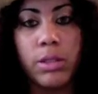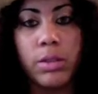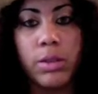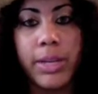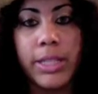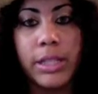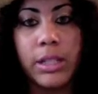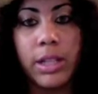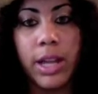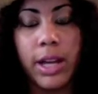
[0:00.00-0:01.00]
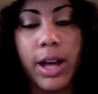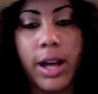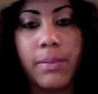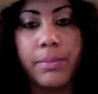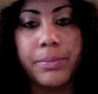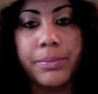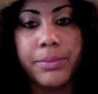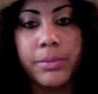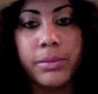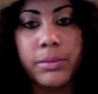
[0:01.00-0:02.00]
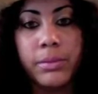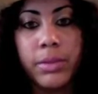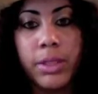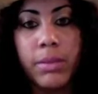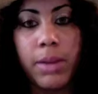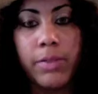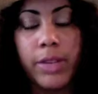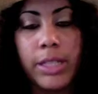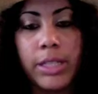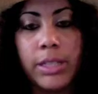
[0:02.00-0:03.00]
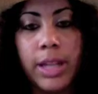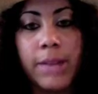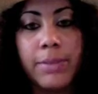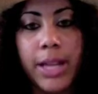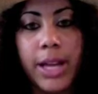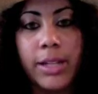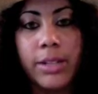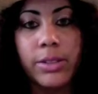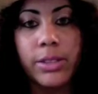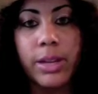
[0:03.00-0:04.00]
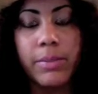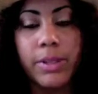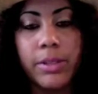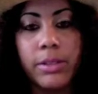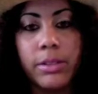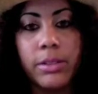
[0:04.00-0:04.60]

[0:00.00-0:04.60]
so it makes it look like my face is lopsided or something.